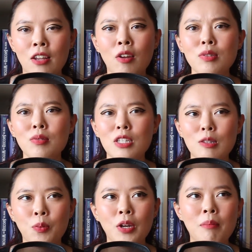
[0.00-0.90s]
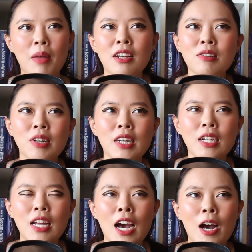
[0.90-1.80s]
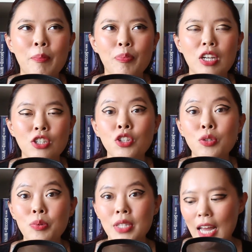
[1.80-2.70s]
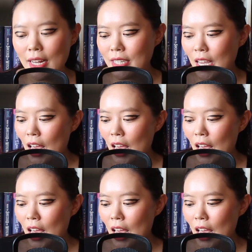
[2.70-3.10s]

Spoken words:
and also exploit Mandarin to use that.